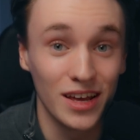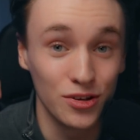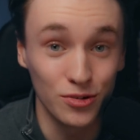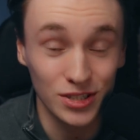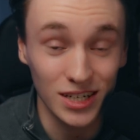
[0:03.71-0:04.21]

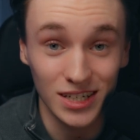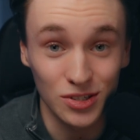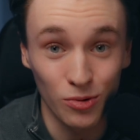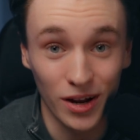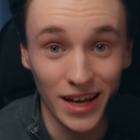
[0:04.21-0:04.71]
using
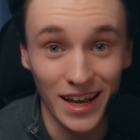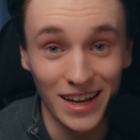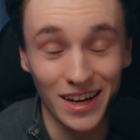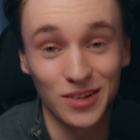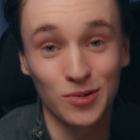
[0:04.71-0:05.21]
this one
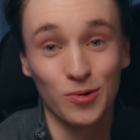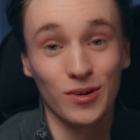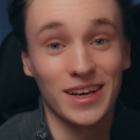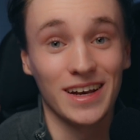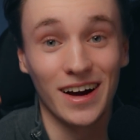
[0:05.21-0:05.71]
AI tool
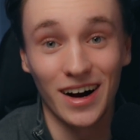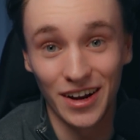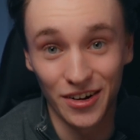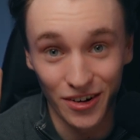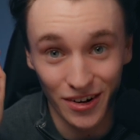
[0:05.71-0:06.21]
in
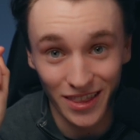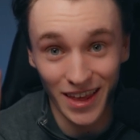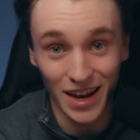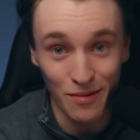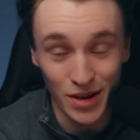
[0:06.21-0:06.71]
under
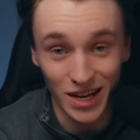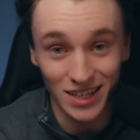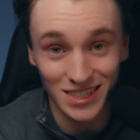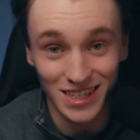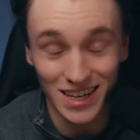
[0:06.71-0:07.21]
10
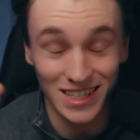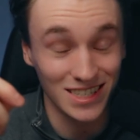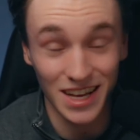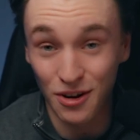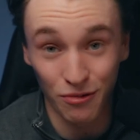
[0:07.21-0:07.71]
minutes
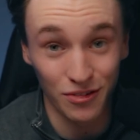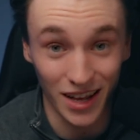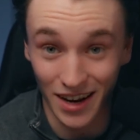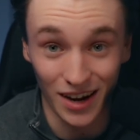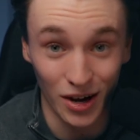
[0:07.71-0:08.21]
instead of
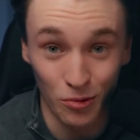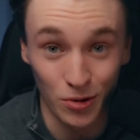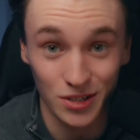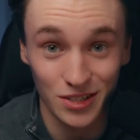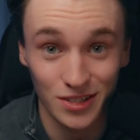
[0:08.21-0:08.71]
10
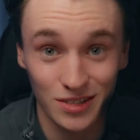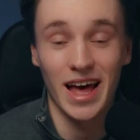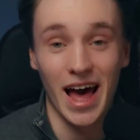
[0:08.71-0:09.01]
hours.